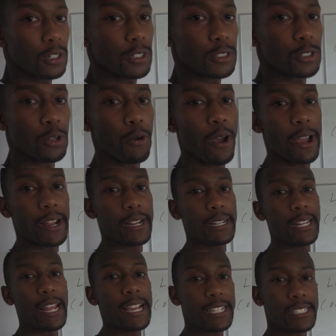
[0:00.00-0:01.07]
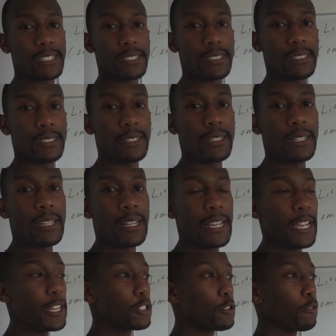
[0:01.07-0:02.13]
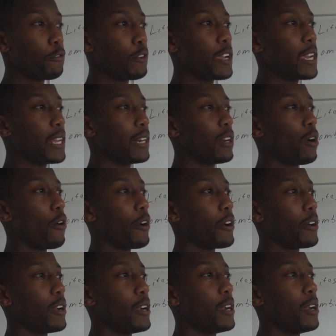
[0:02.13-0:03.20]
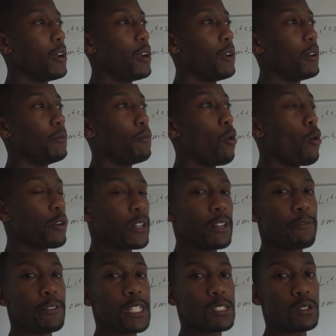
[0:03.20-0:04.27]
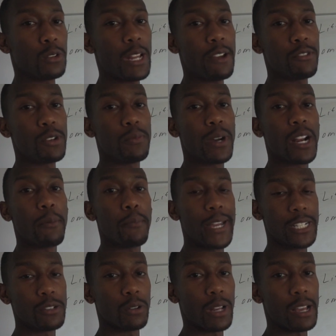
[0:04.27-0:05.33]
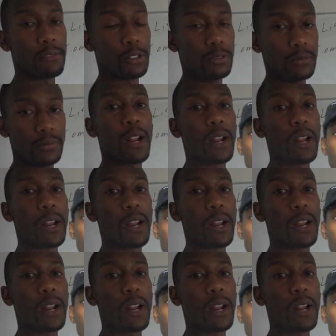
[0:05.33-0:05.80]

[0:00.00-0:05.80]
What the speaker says: So I'd like to intervene on more than a physical level, but a mental level.